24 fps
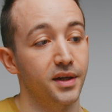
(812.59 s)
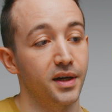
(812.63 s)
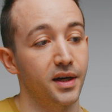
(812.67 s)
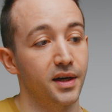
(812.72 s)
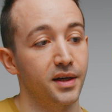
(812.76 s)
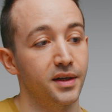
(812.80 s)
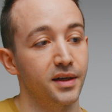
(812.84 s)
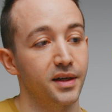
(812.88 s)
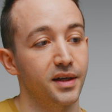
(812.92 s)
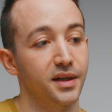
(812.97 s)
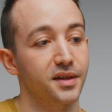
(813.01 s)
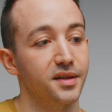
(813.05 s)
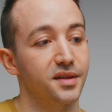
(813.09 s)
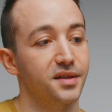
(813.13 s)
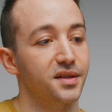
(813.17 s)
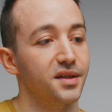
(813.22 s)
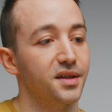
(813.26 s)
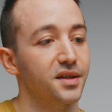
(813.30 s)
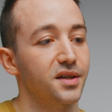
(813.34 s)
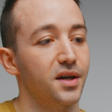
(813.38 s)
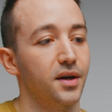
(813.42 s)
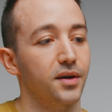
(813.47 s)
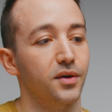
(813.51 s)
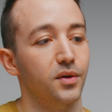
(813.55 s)
and a
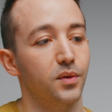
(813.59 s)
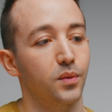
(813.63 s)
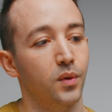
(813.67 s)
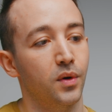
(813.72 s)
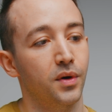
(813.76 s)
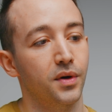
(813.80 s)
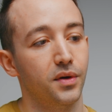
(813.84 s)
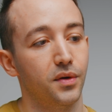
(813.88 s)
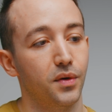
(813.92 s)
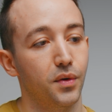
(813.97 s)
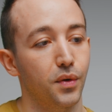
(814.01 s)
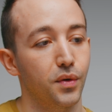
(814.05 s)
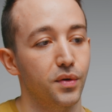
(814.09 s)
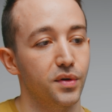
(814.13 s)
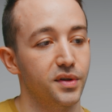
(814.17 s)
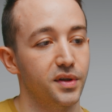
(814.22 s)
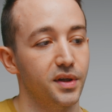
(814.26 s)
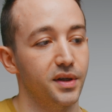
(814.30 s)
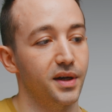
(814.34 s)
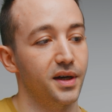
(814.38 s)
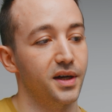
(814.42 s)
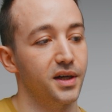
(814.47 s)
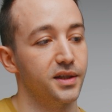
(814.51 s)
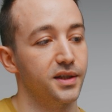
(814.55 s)
600-watt
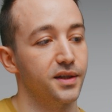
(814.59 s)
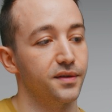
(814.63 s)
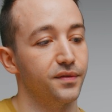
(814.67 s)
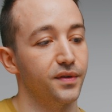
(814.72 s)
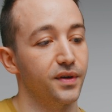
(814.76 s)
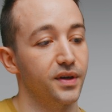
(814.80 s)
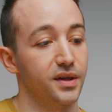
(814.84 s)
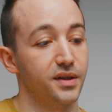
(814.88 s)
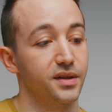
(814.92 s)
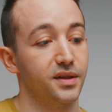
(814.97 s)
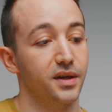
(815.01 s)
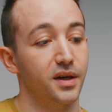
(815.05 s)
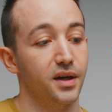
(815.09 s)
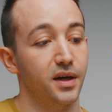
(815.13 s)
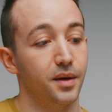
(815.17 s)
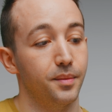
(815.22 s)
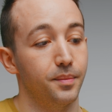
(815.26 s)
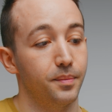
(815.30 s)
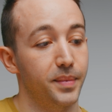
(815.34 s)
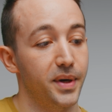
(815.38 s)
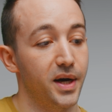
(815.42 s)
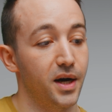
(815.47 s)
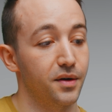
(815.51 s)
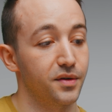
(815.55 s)
Corsair SFX
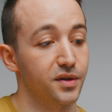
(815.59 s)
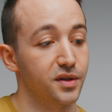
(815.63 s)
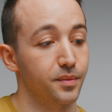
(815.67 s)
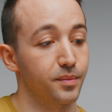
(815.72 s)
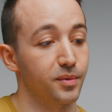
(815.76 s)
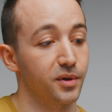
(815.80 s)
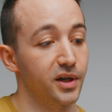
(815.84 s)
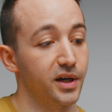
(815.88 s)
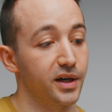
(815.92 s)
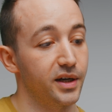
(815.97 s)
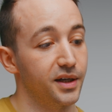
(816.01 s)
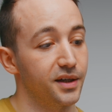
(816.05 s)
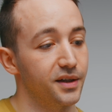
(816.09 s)
power supply.